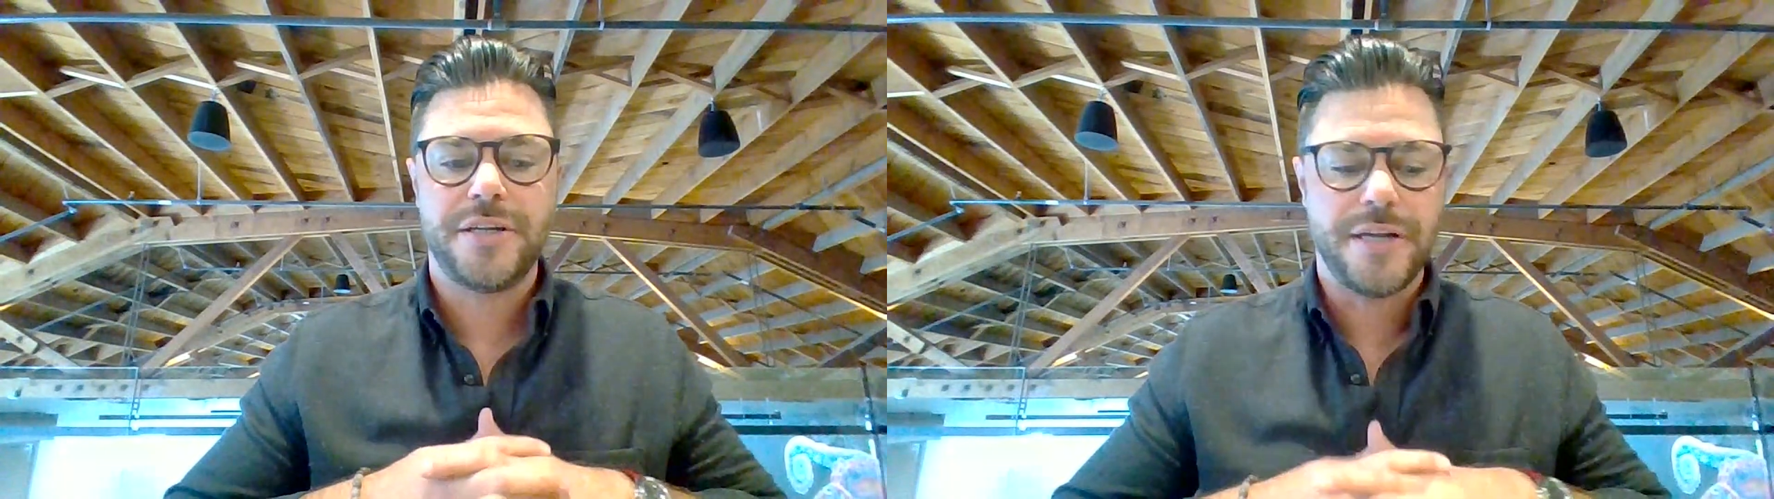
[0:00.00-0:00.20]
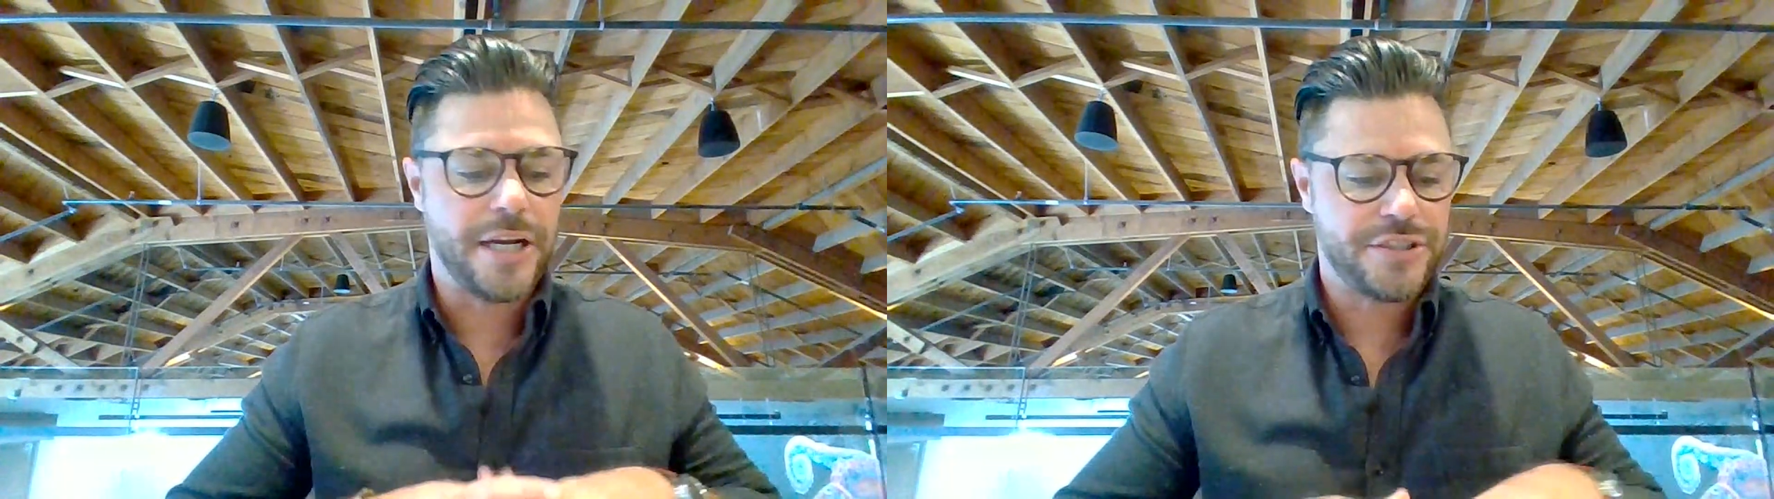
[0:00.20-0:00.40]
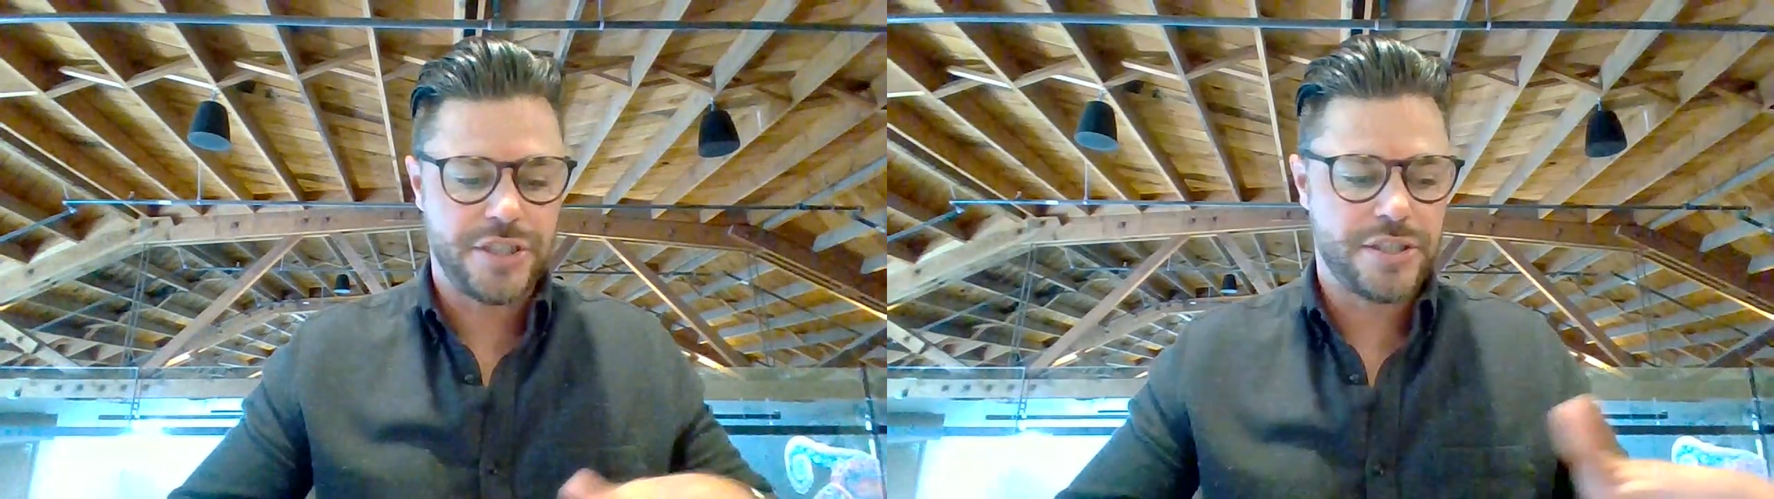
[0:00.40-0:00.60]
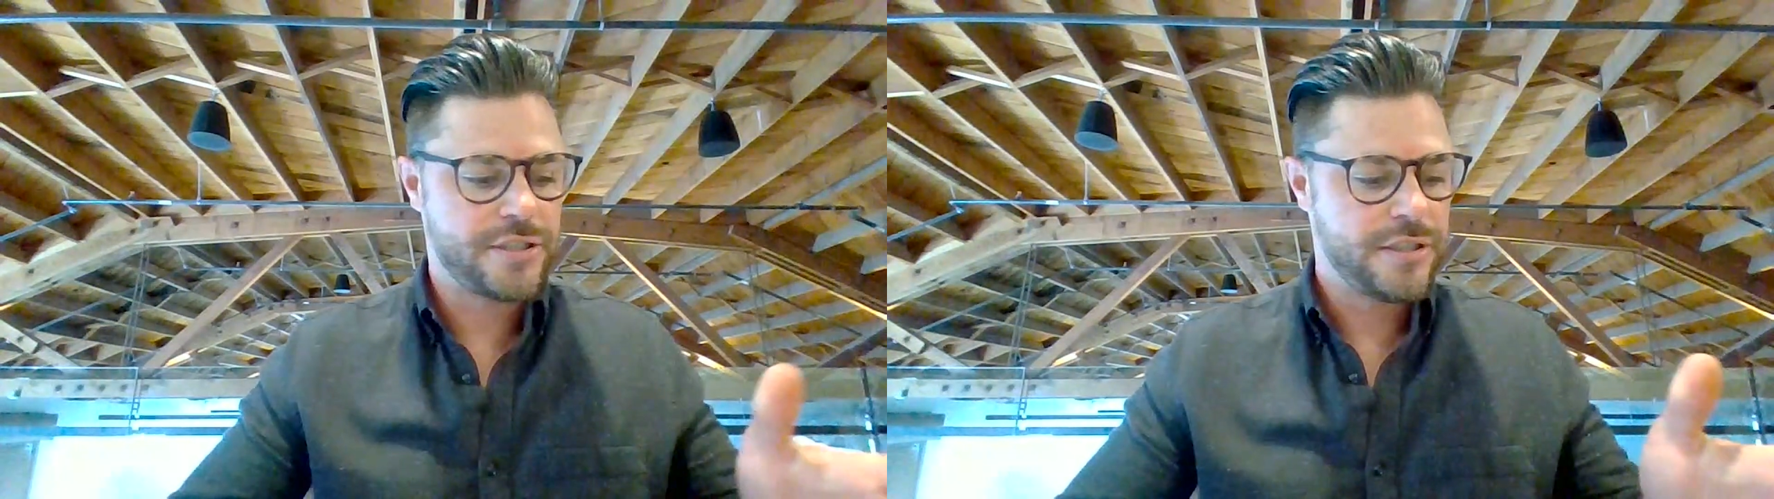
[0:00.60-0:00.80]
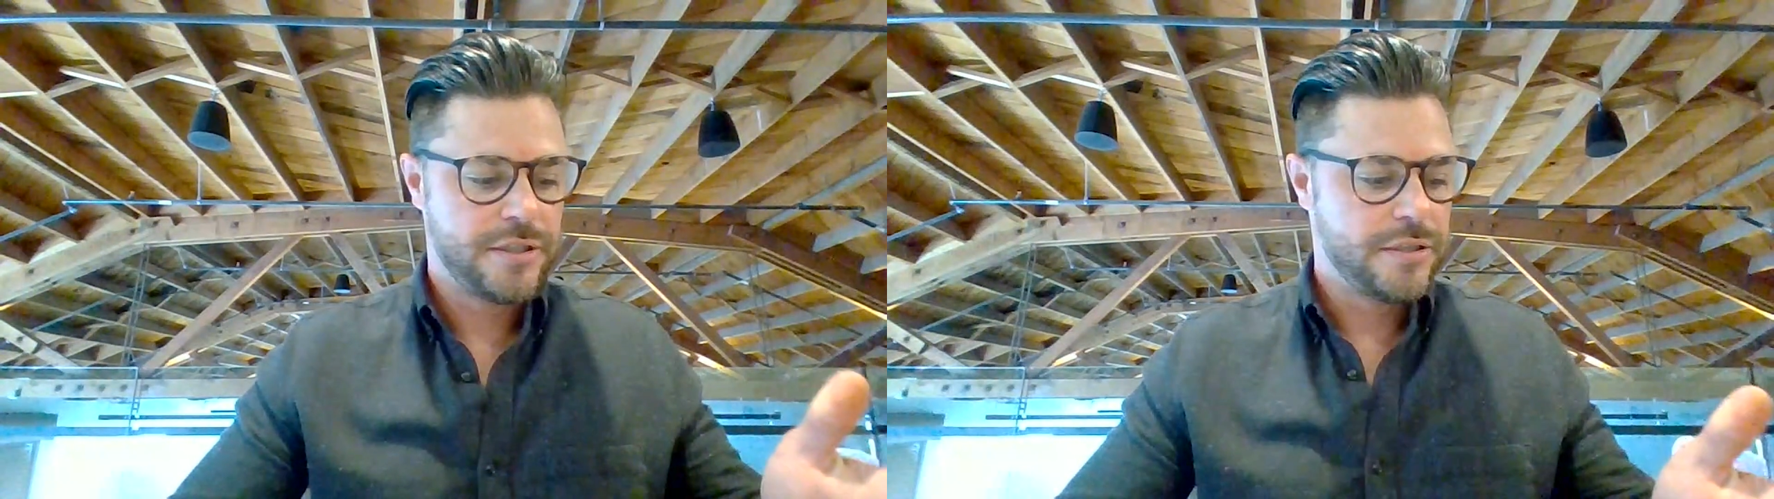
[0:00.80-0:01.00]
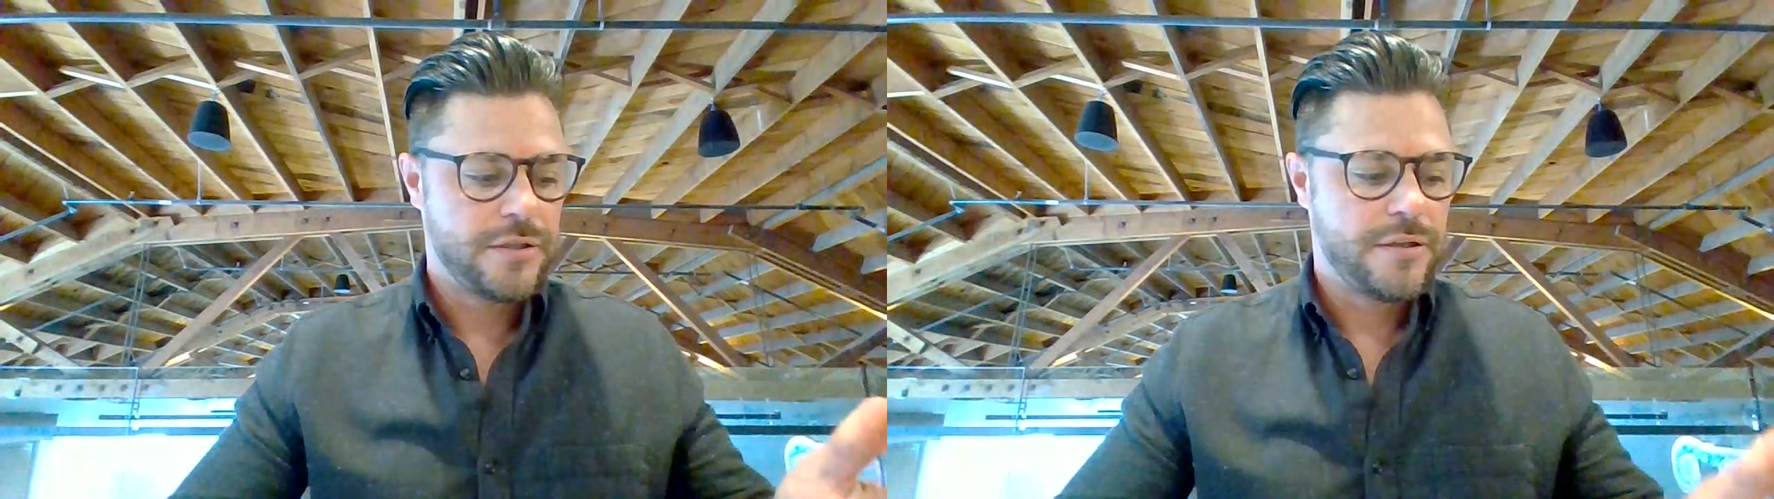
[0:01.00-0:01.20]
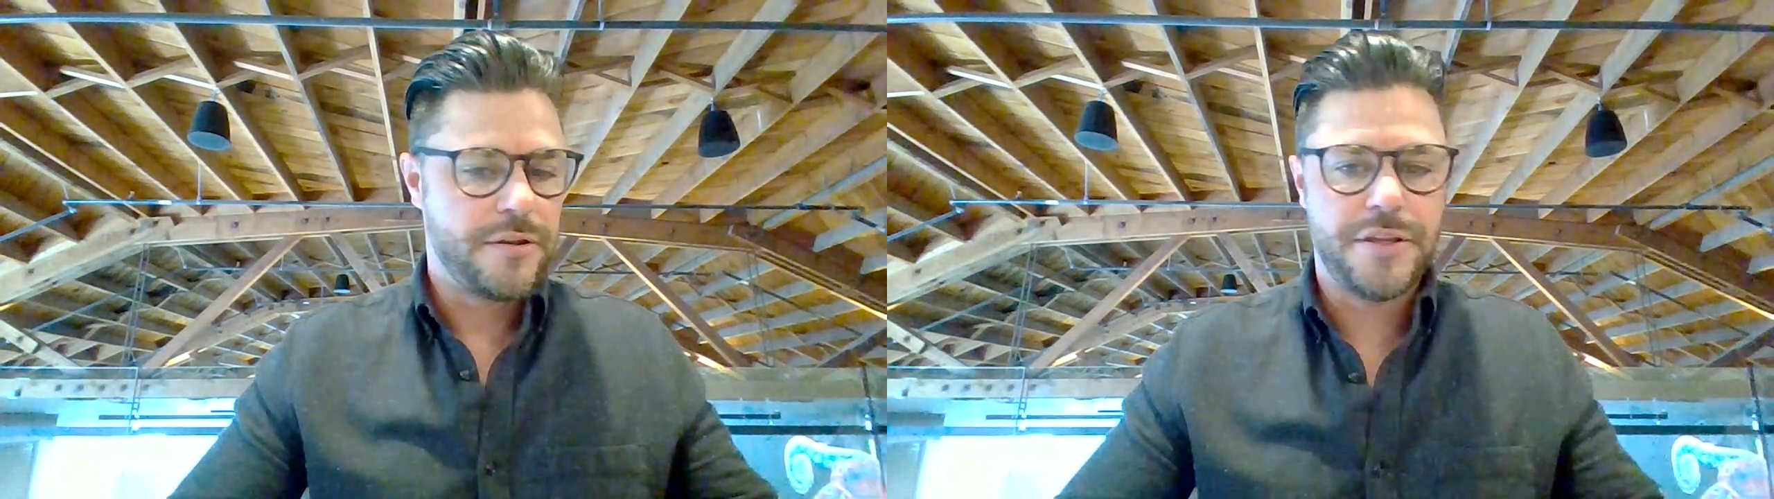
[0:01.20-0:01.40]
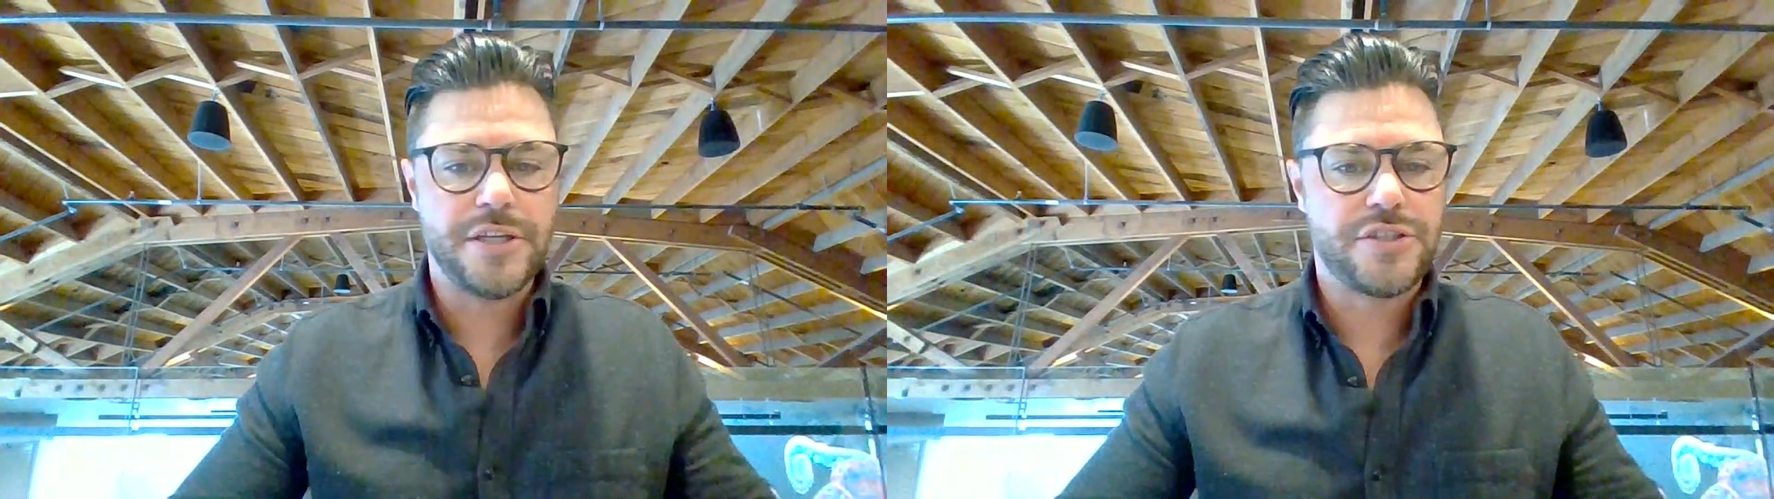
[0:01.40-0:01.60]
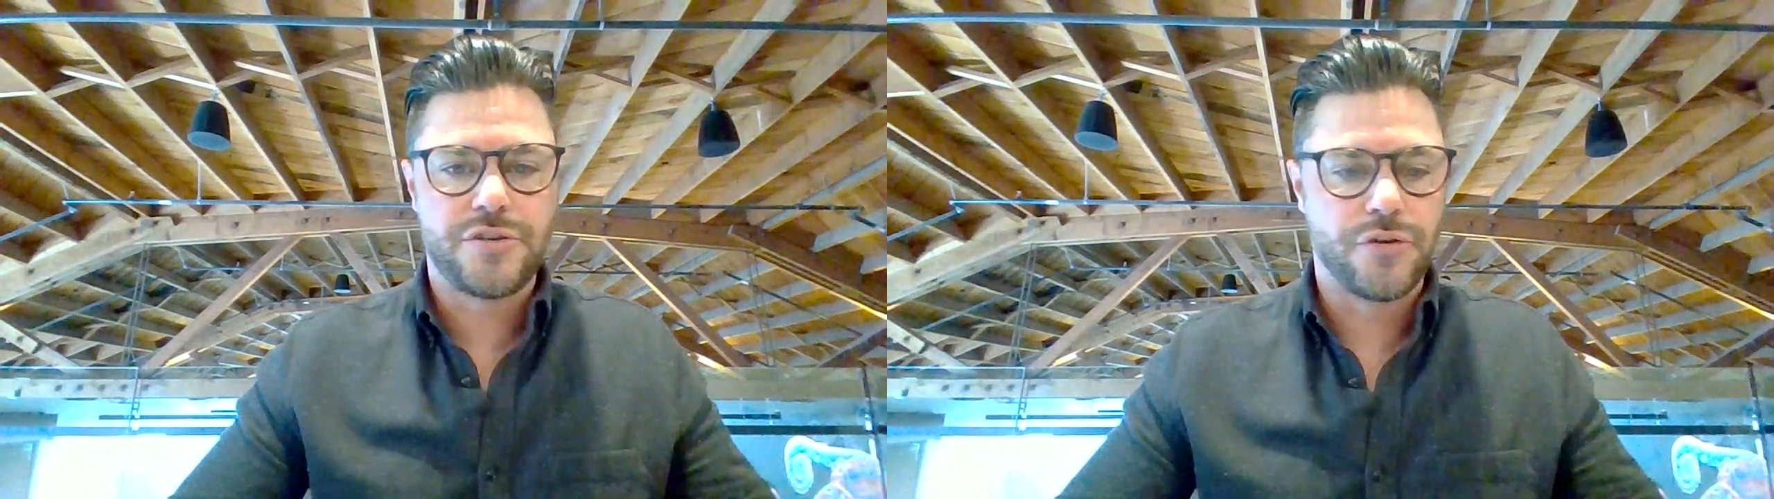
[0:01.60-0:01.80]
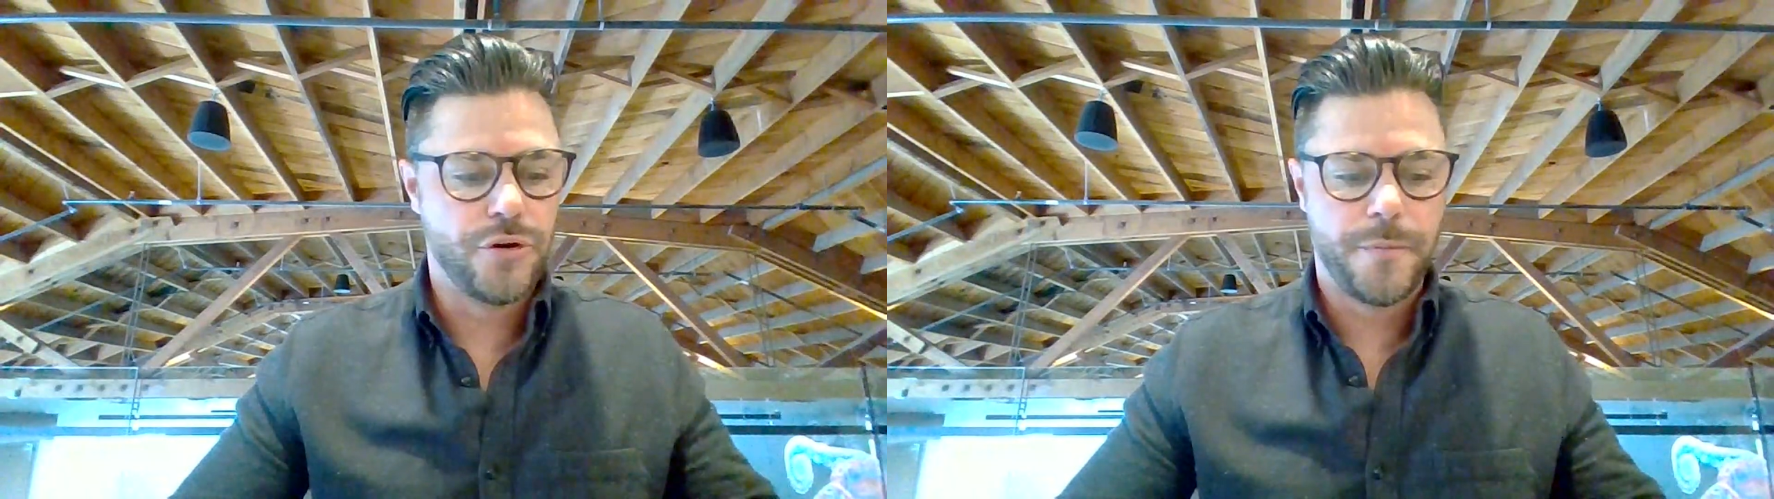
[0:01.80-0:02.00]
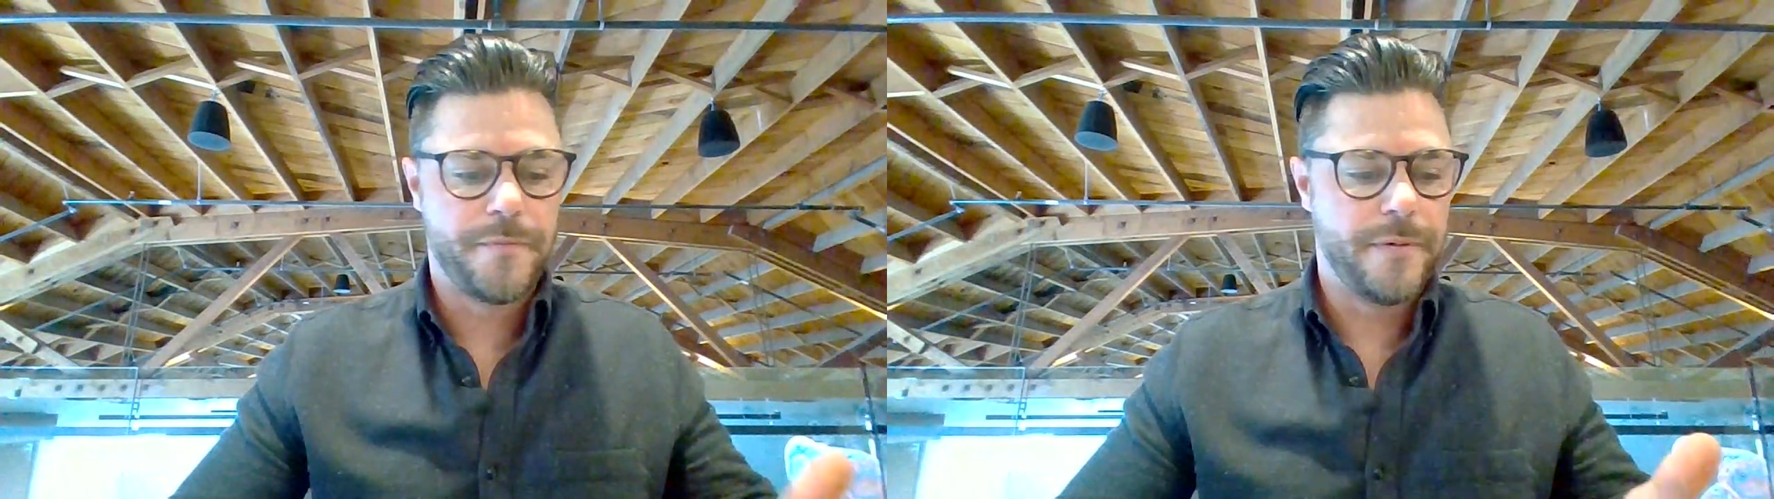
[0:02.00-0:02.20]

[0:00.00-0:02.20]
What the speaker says: not just this group